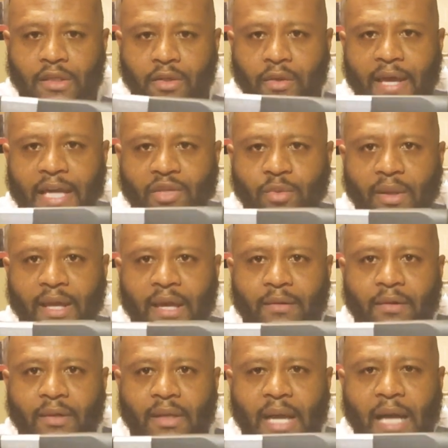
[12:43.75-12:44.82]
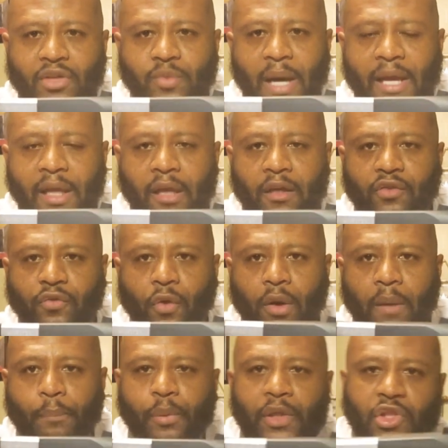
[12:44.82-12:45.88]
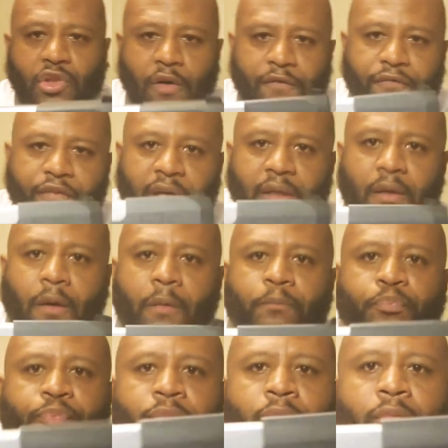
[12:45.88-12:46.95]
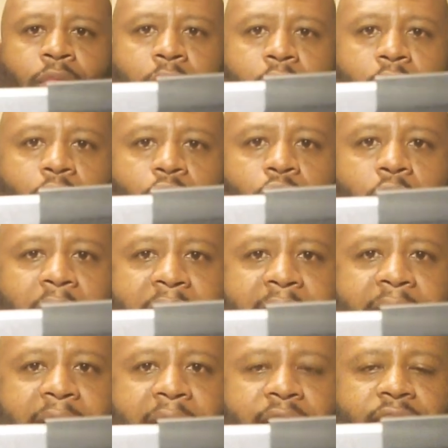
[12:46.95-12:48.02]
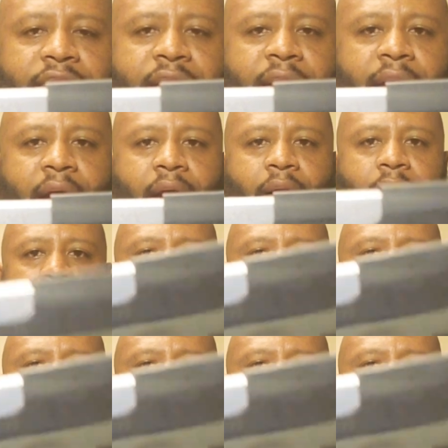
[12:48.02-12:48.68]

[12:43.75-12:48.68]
So that's what that notch right here is for. Put your finger right there